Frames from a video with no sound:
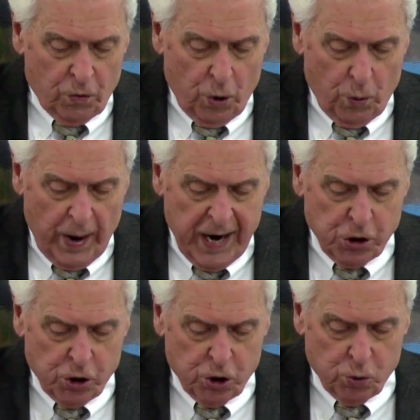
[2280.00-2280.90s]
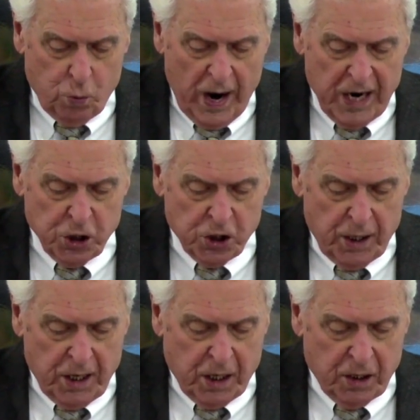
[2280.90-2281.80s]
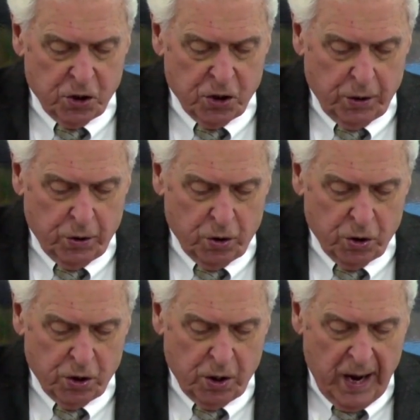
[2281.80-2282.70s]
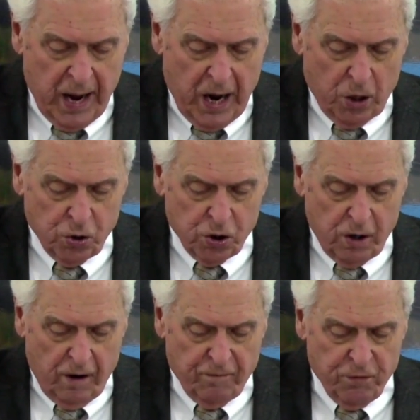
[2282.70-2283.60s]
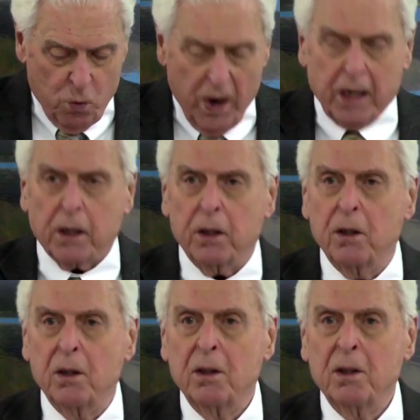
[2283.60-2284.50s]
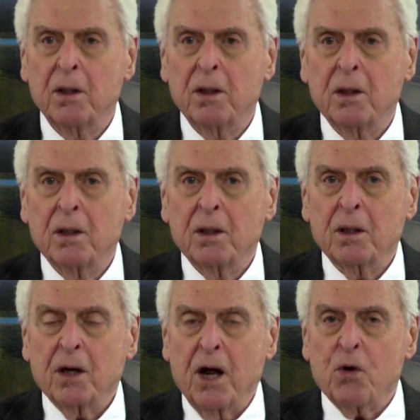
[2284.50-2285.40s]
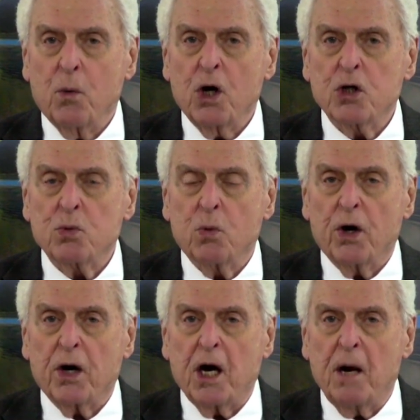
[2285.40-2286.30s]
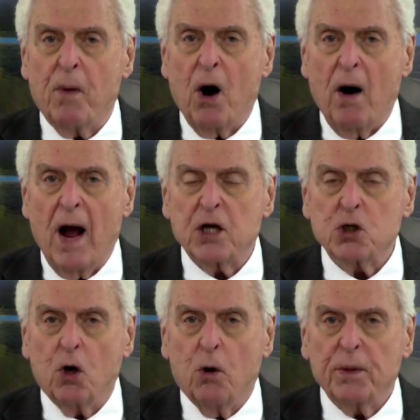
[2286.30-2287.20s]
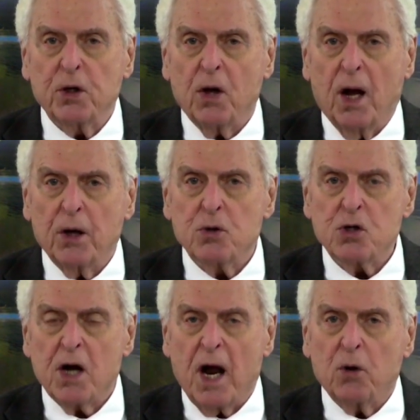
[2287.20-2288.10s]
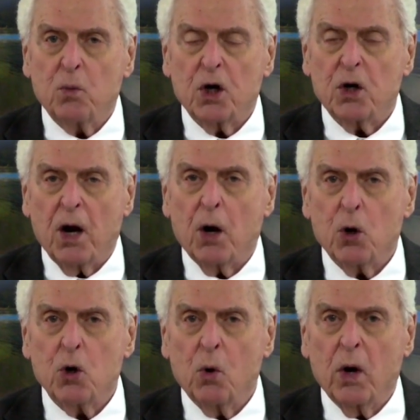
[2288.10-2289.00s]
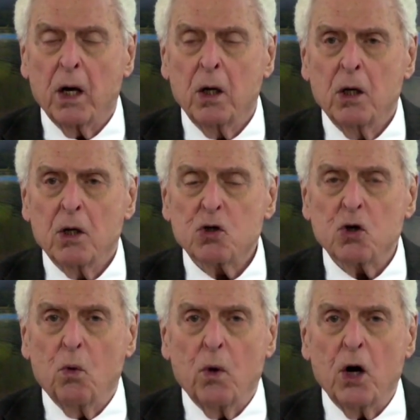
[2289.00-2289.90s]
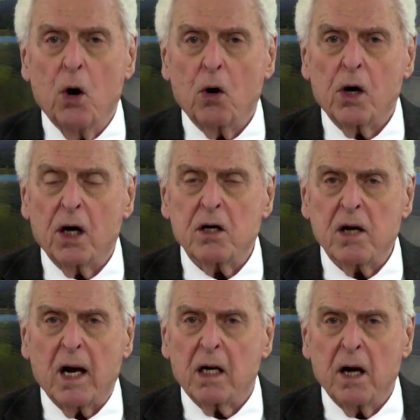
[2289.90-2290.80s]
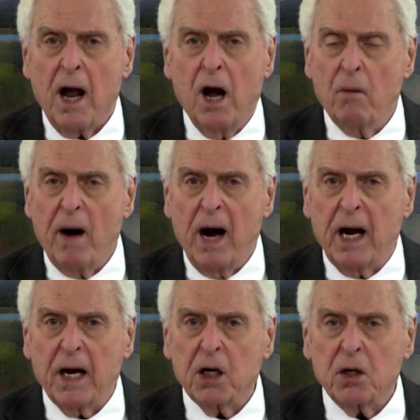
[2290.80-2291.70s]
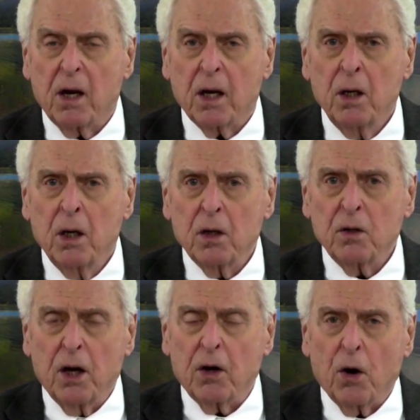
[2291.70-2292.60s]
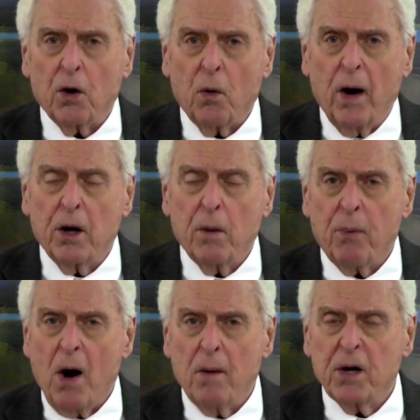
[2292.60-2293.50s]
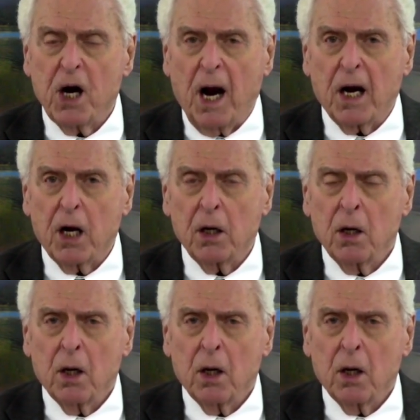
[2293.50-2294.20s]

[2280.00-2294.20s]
The righteous wisely considers the house of the wicked. In other words, we're to keep our eyes open to understand what they are doing so we don't get taken down by anything that they're trying to promulgate it